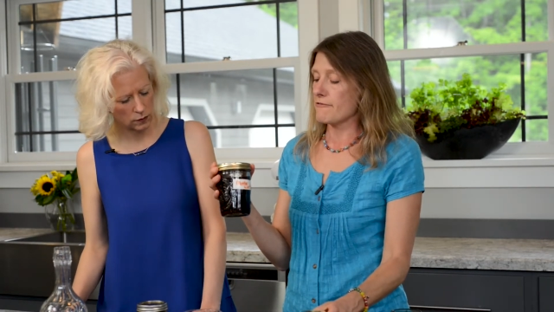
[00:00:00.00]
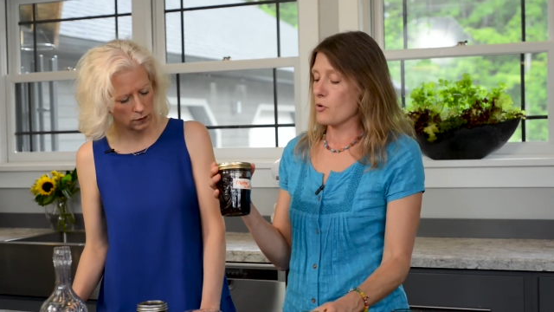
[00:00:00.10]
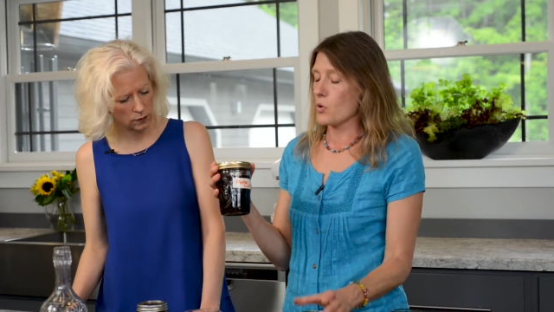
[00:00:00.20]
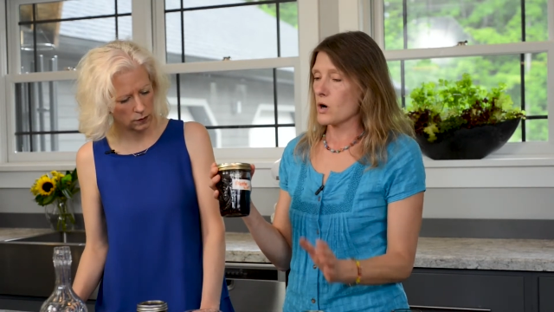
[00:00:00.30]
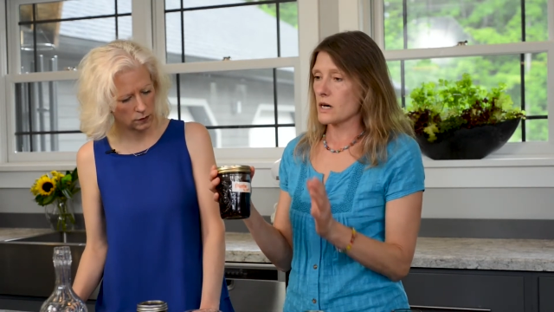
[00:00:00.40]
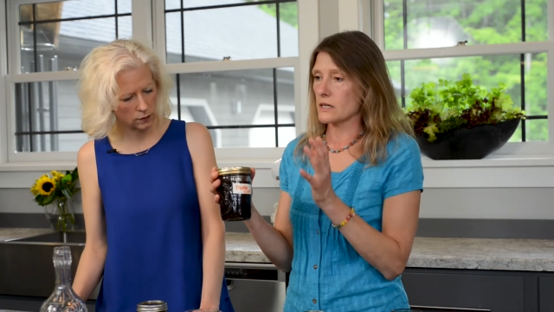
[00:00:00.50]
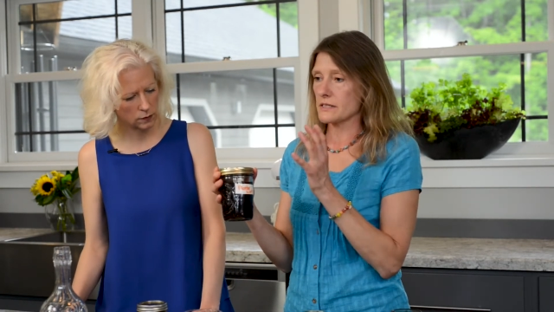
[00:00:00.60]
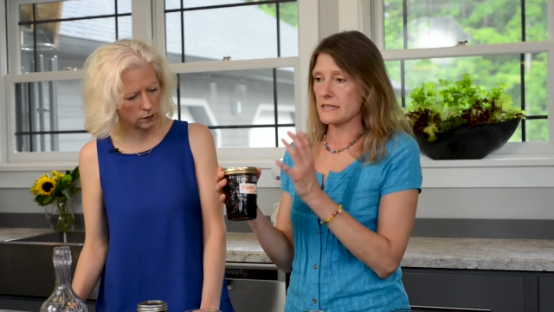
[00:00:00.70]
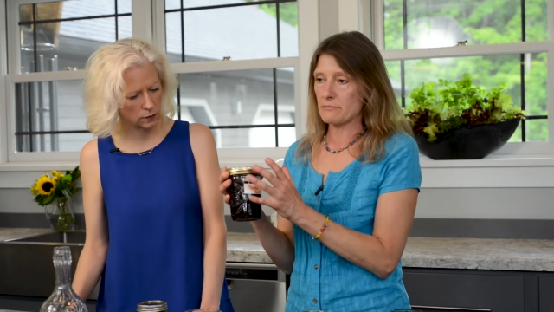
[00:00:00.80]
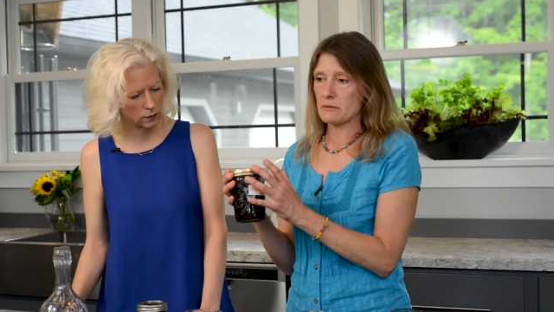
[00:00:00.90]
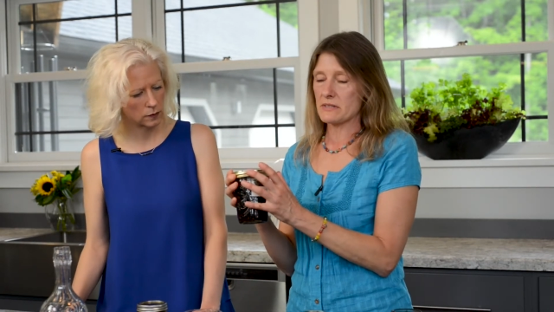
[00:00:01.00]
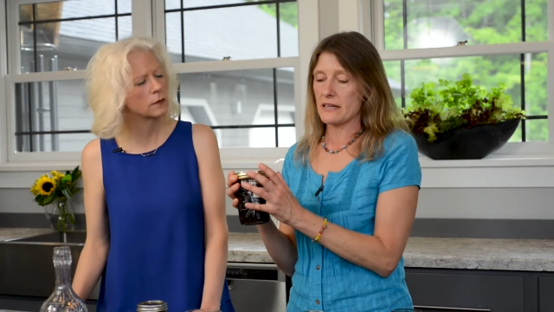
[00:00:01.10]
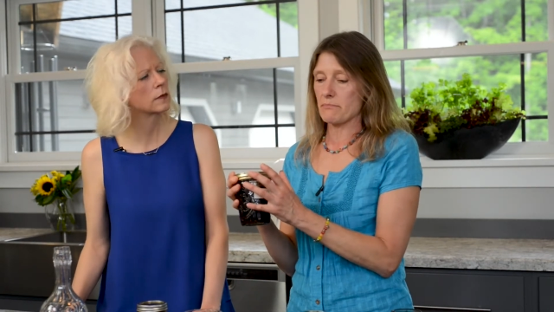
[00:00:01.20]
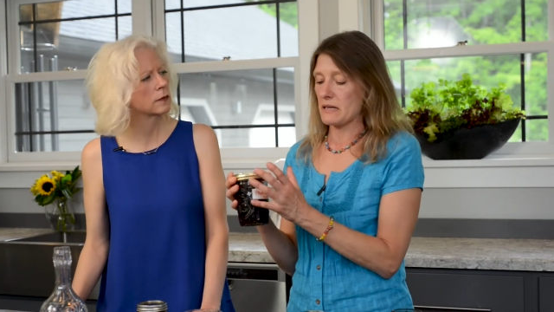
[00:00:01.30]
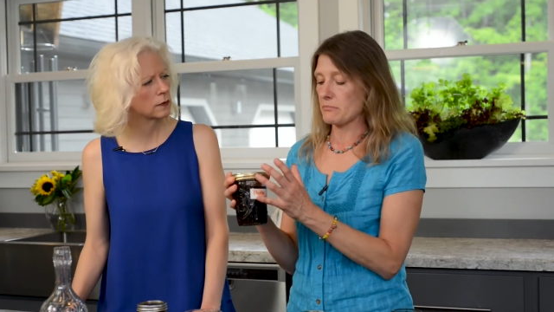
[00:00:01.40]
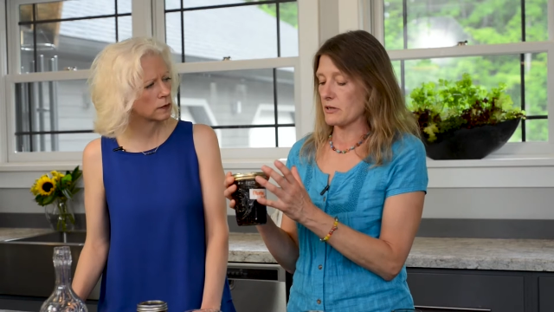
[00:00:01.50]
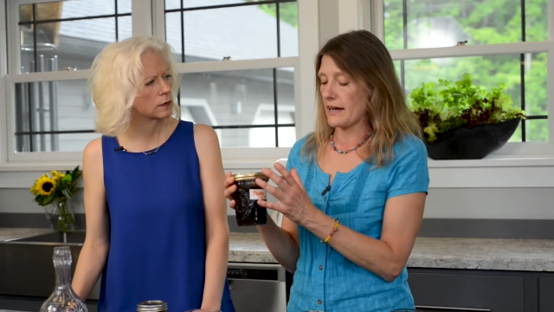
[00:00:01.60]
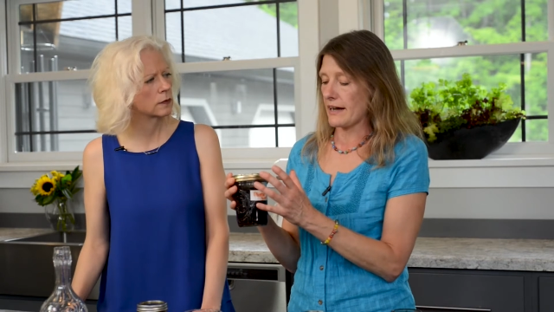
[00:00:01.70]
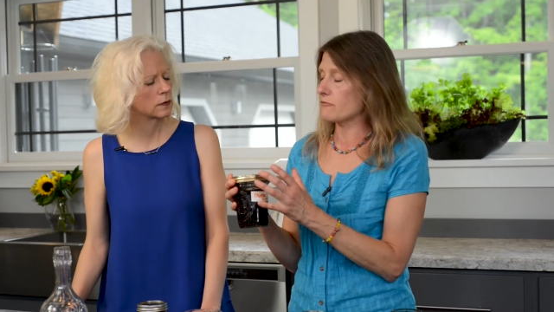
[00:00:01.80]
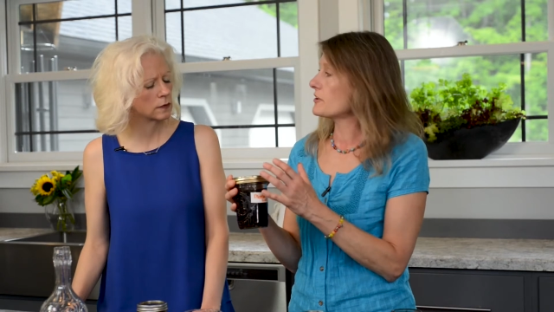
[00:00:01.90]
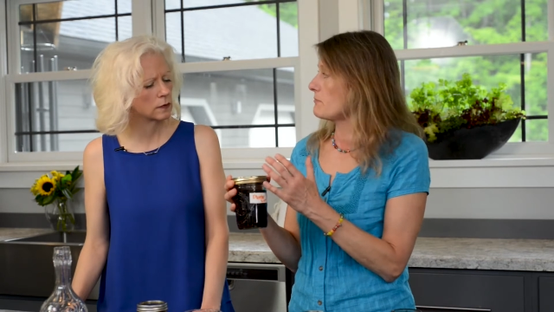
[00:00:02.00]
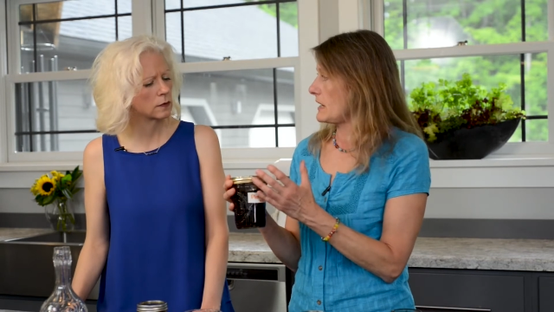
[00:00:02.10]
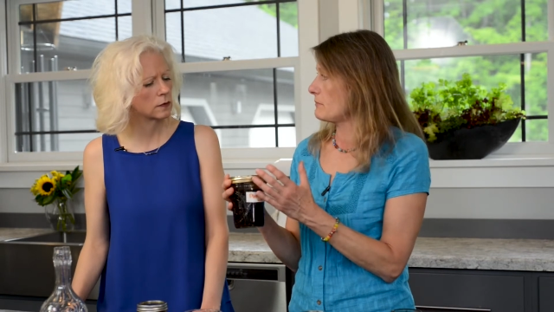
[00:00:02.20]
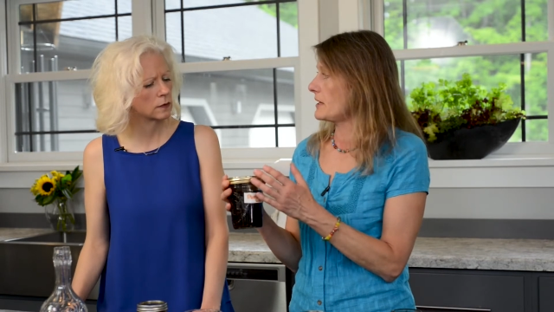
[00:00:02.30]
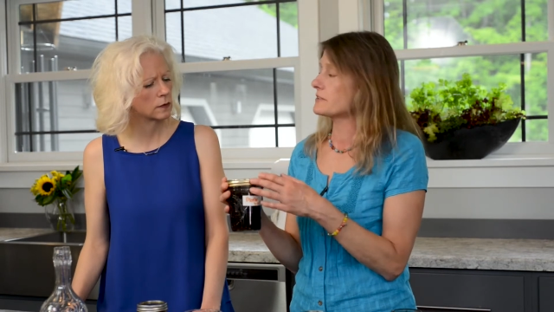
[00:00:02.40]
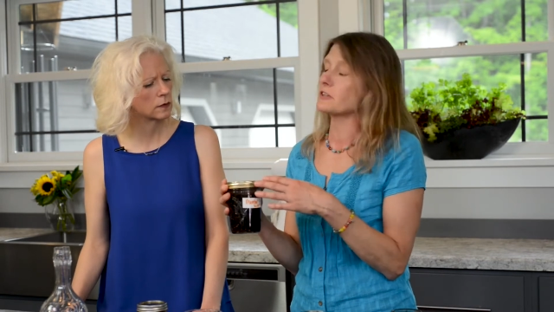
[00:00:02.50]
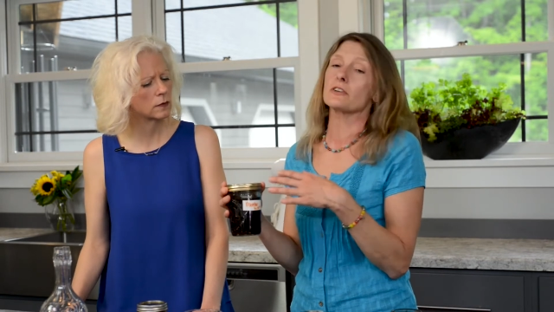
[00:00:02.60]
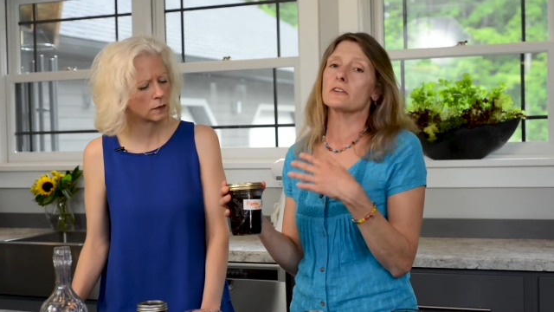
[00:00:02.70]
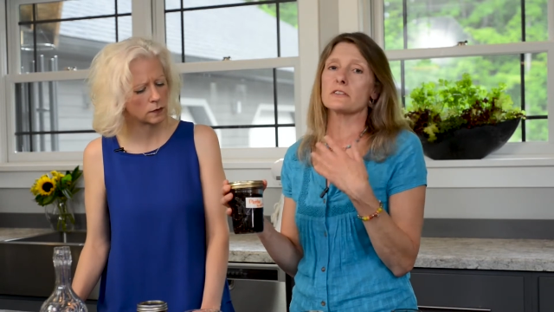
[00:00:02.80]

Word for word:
Speaker 1: for symptoms that people have with menopausal mm-hmm.